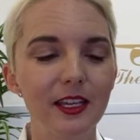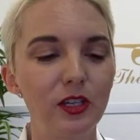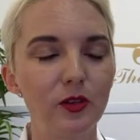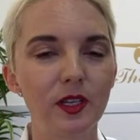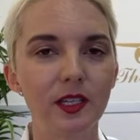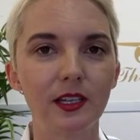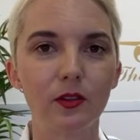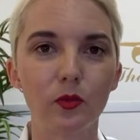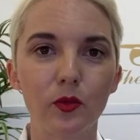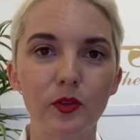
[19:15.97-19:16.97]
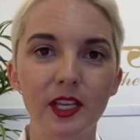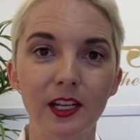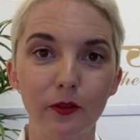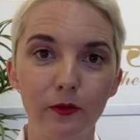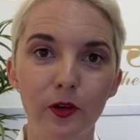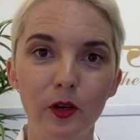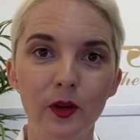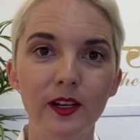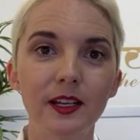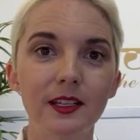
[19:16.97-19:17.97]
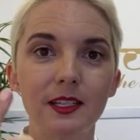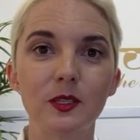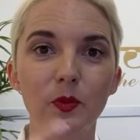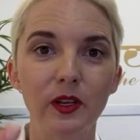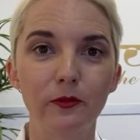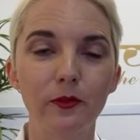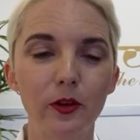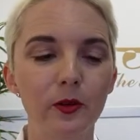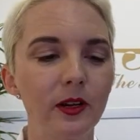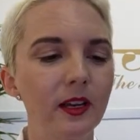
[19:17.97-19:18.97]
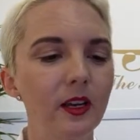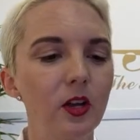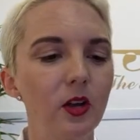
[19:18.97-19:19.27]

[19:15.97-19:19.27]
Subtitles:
you can rotate it forward to spring forward,